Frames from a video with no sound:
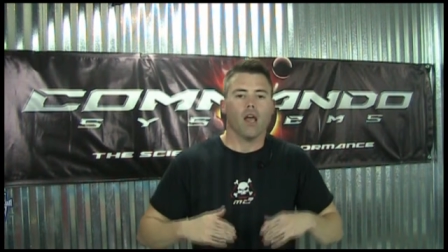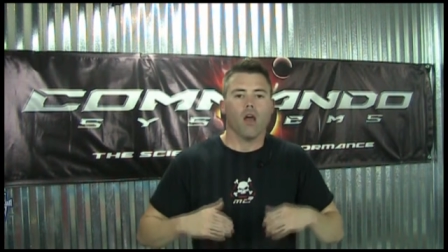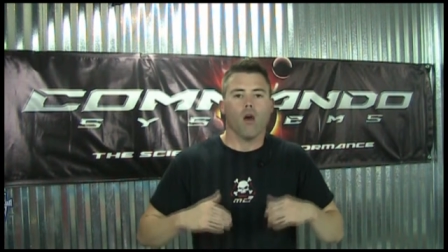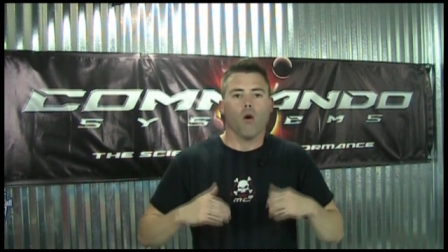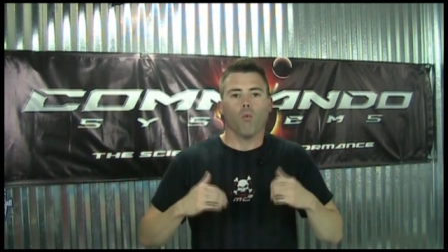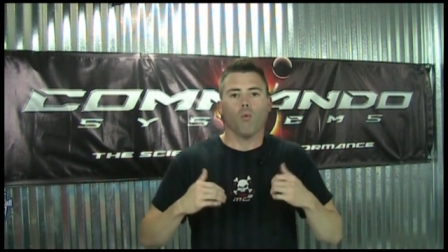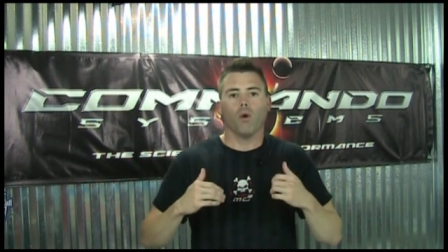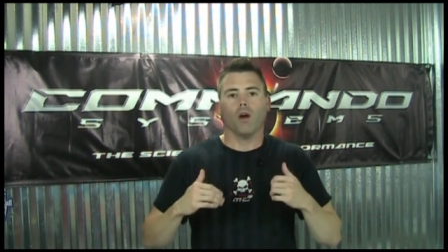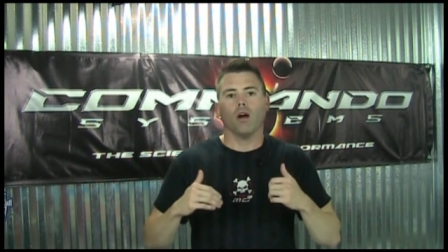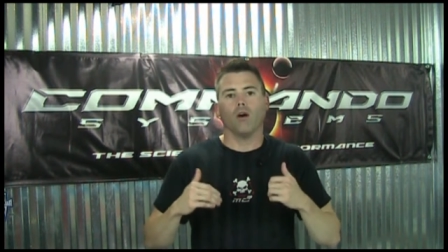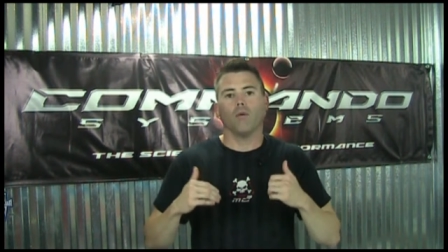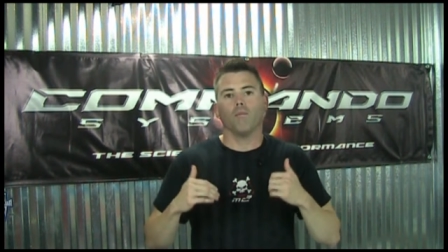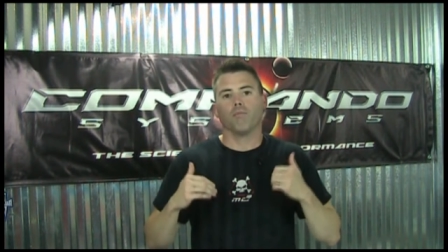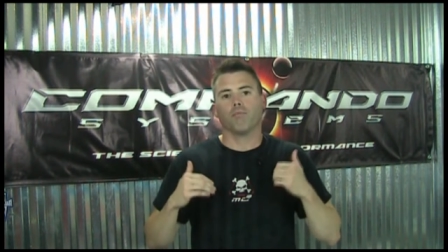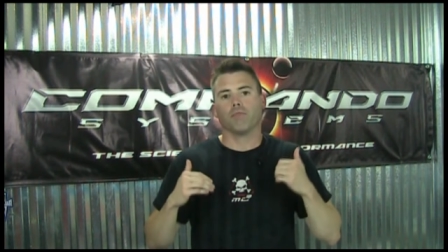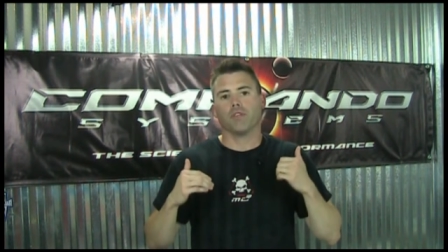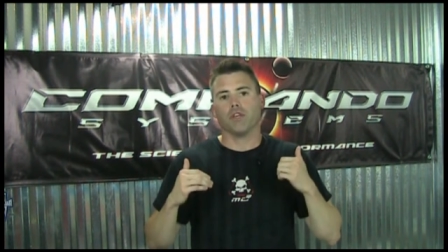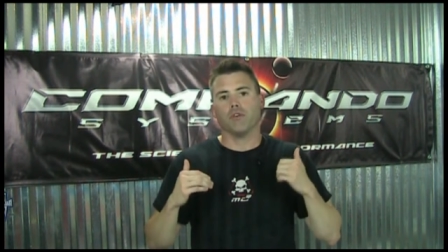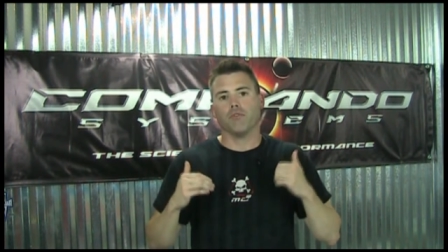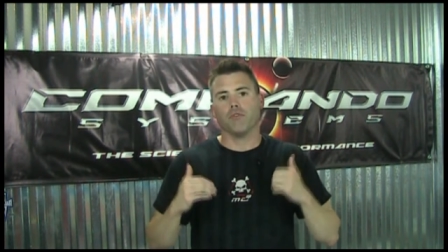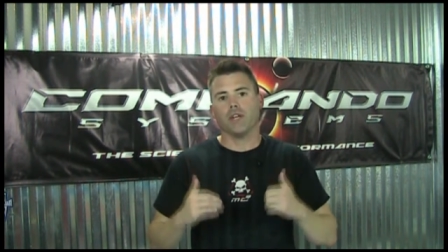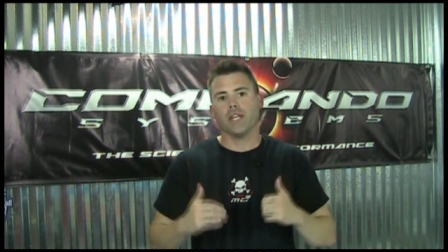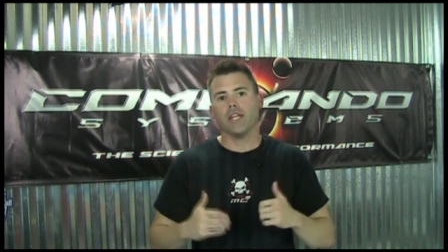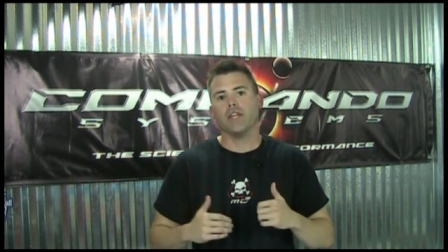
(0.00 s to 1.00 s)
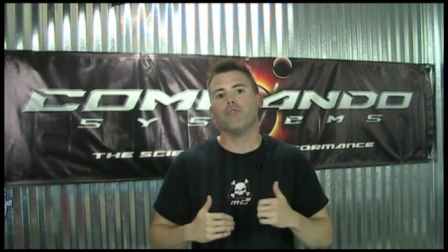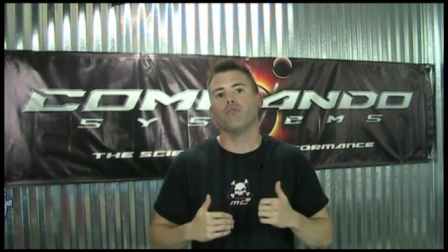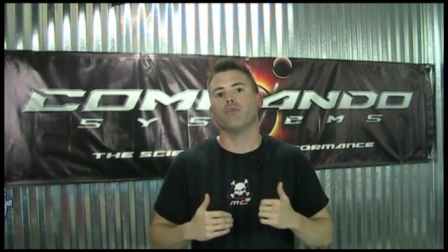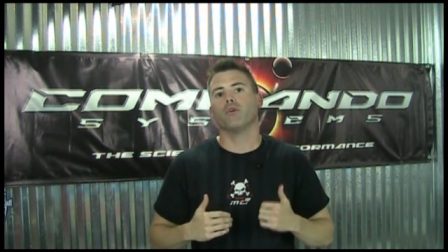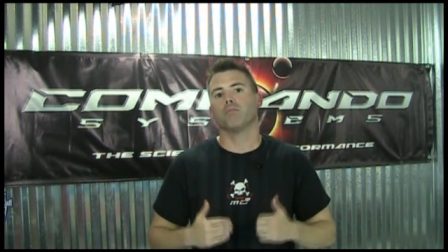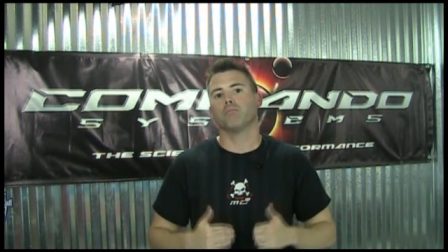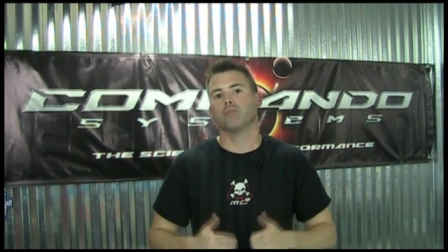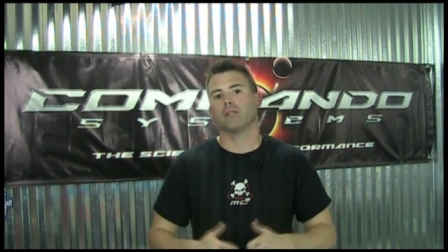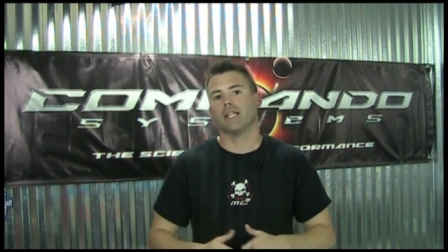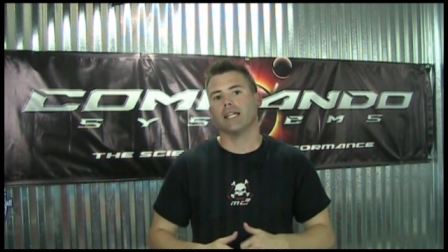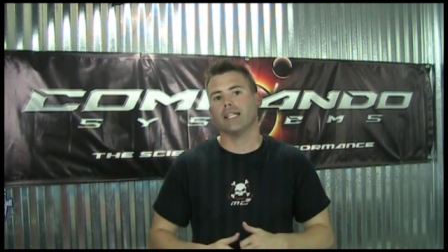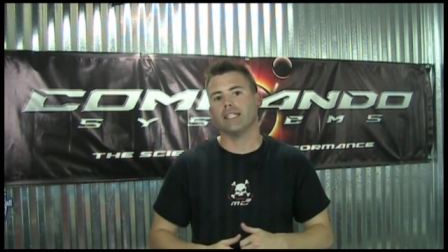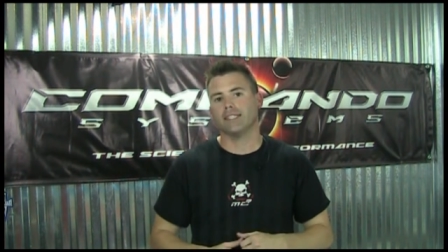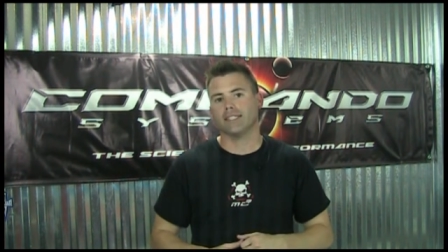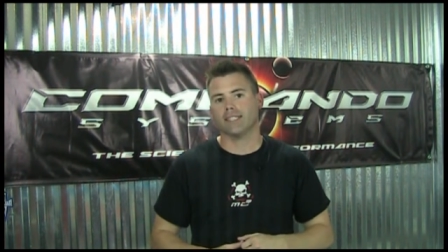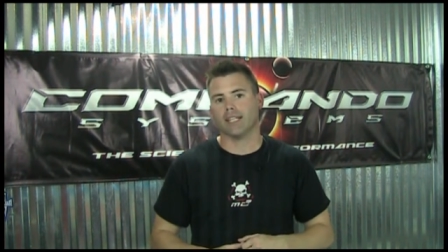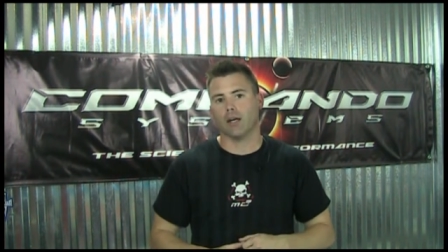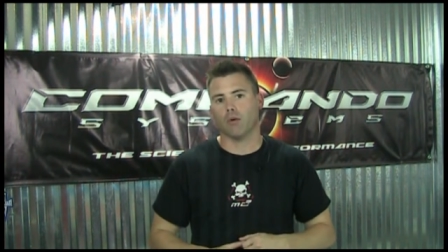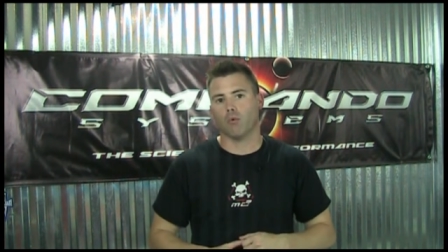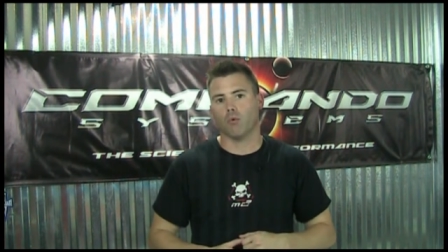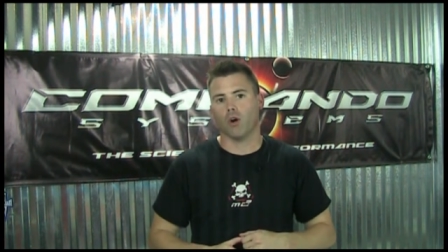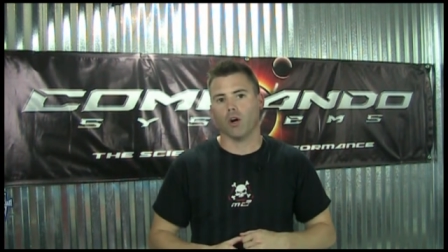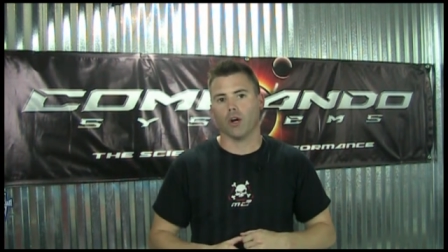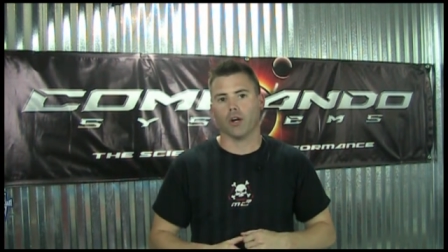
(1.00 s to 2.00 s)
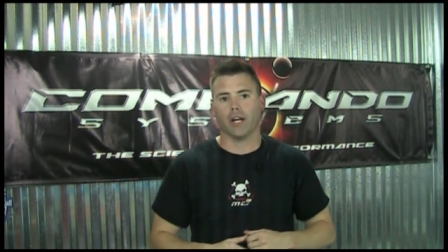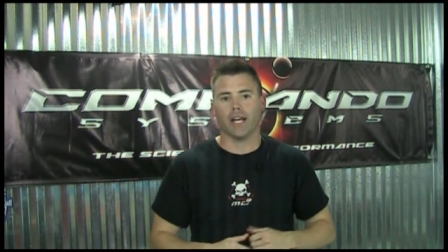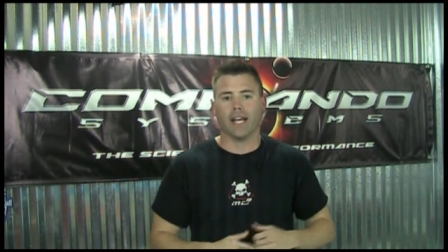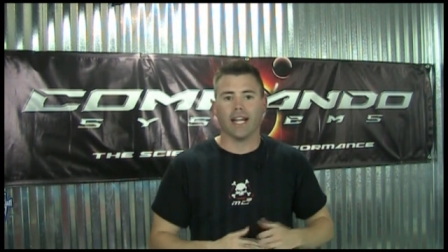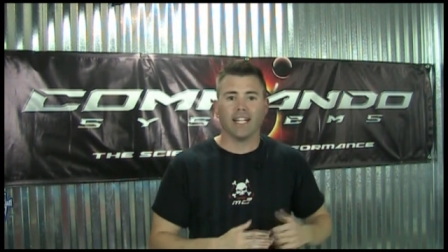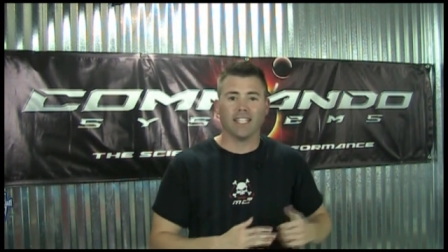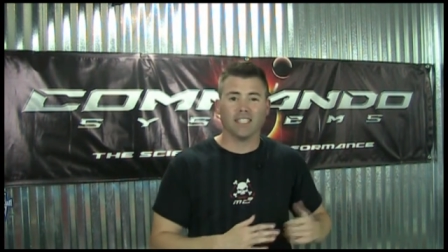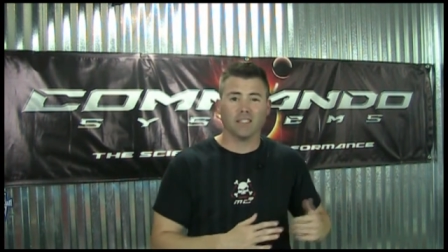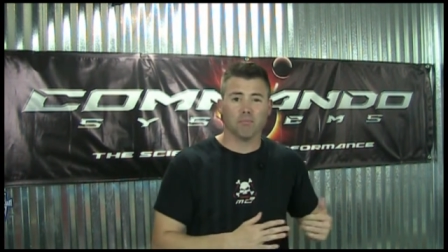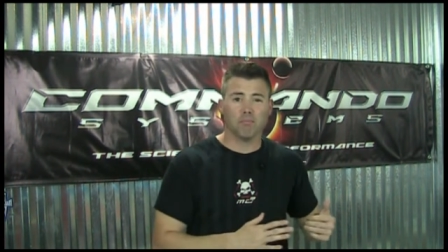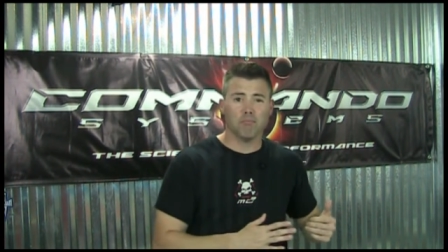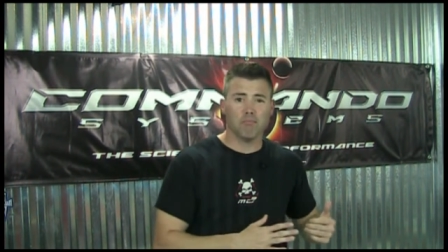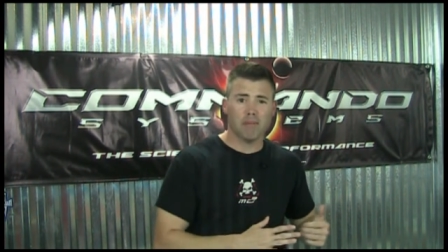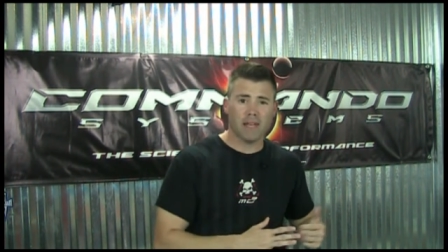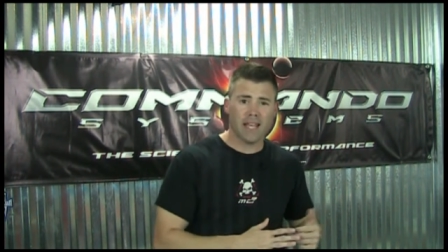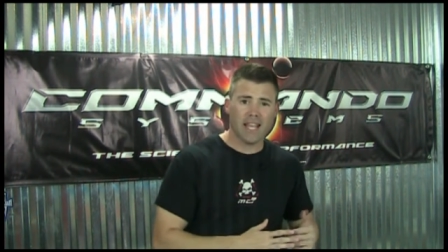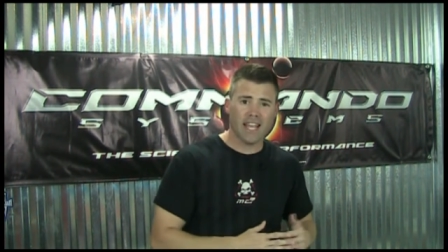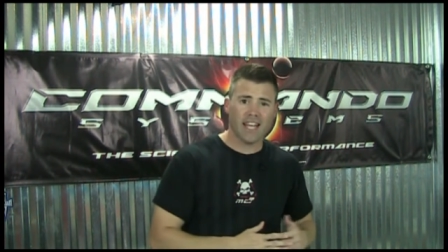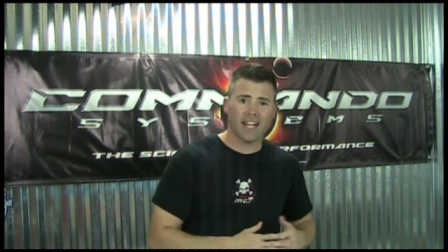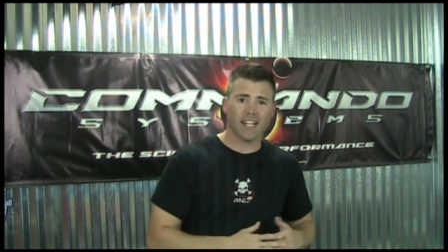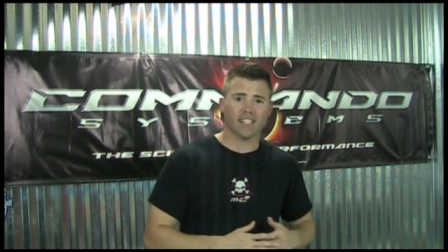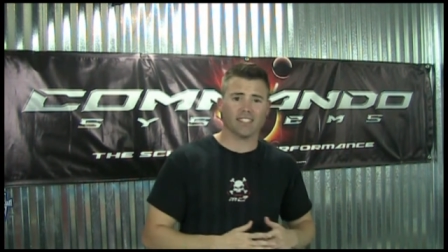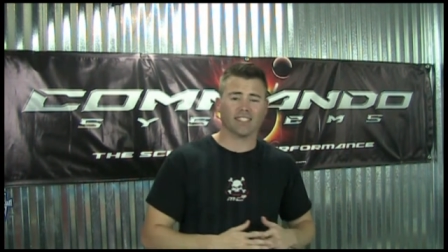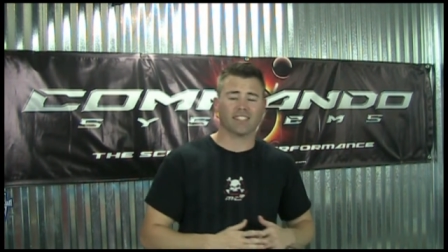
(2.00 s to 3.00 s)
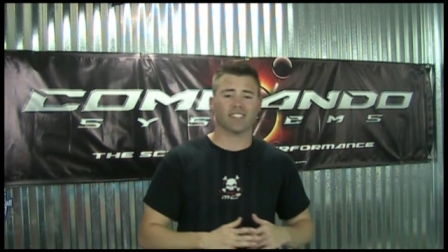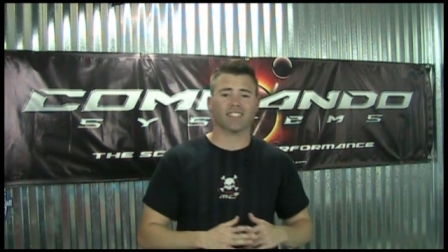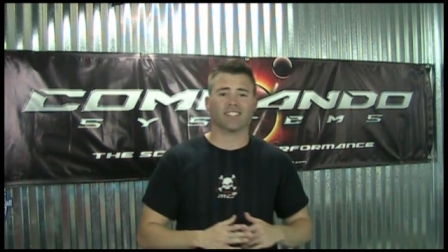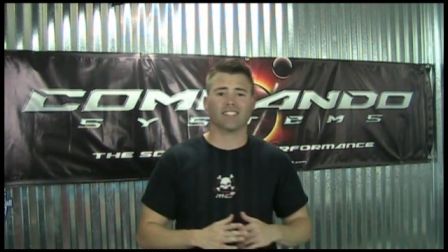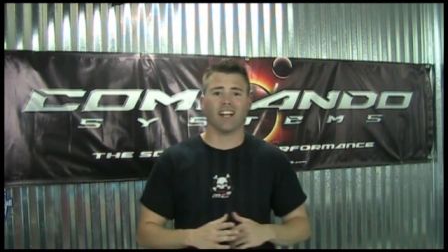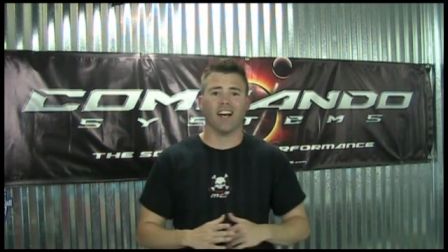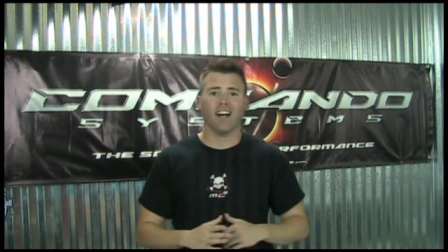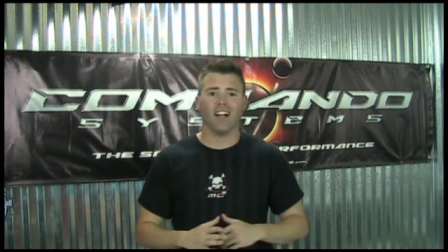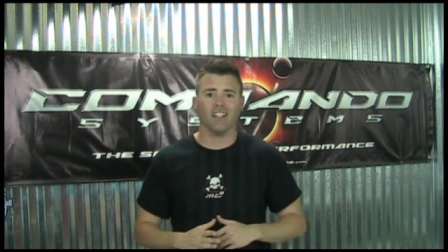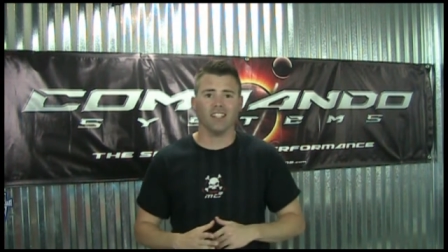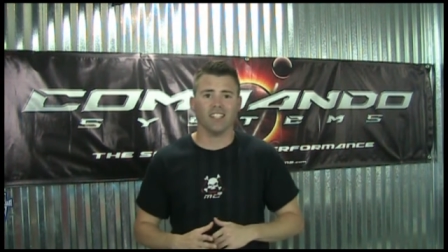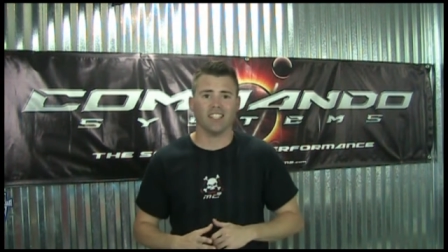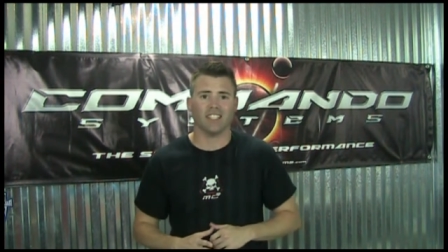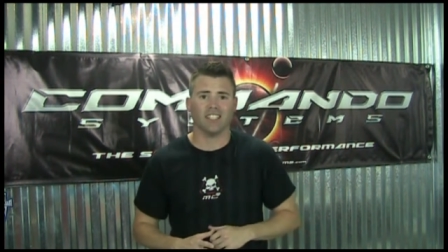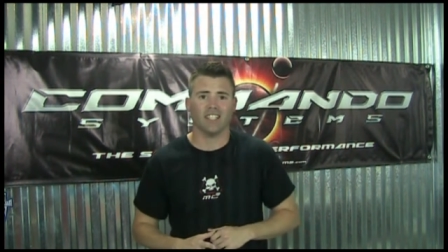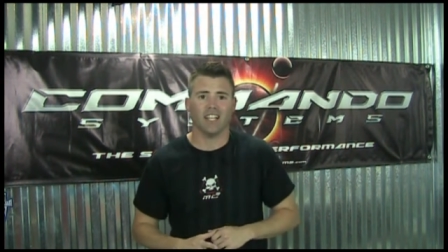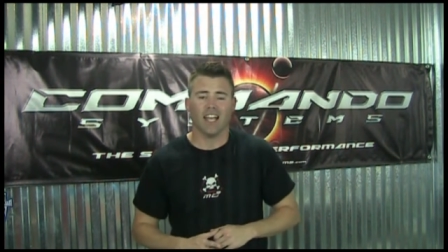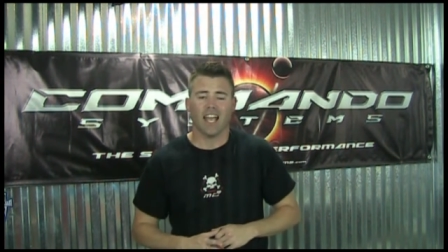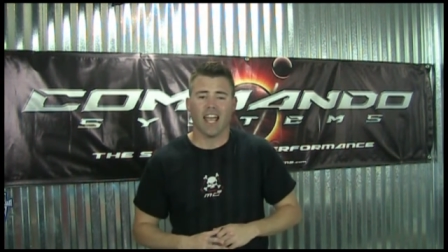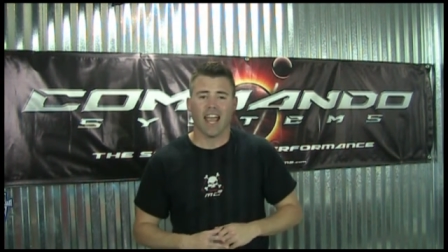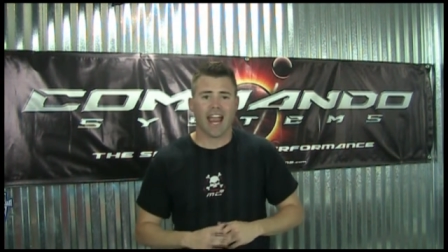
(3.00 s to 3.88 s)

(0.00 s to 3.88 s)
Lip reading: Well, you need to replace that water, and it's been a solid